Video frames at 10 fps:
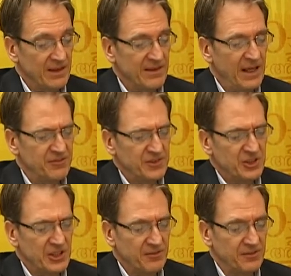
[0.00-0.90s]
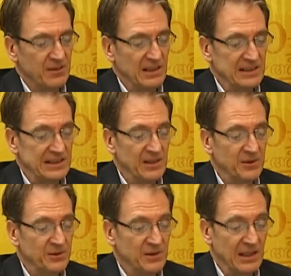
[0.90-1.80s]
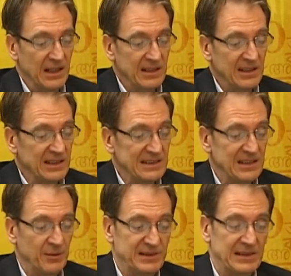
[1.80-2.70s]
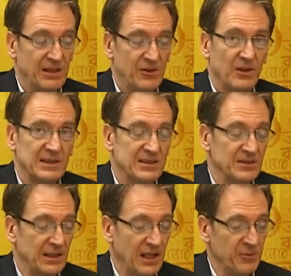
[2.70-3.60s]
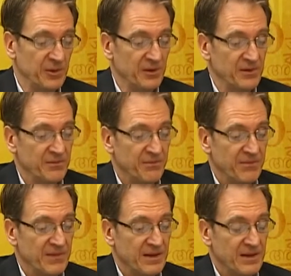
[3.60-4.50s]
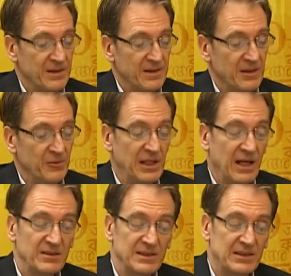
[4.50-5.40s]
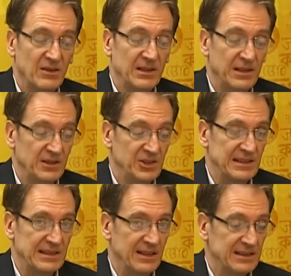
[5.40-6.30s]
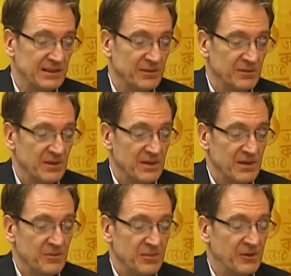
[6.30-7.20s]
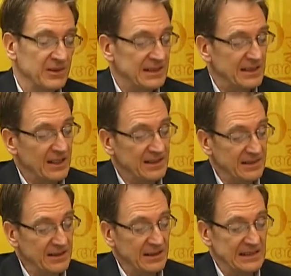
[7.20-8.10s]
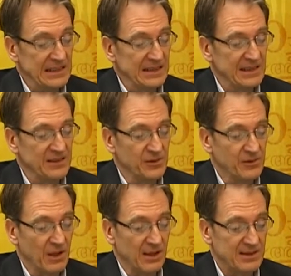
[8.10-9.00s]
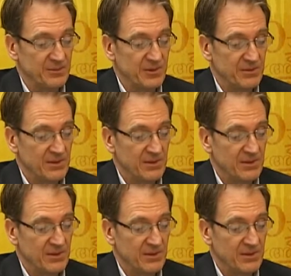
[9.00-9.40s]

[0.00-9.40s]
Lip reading: They have to shuffle in slow, gliding steps they cross to the cabinet. "We like to start here," she says, "because the idea is easy to grasp."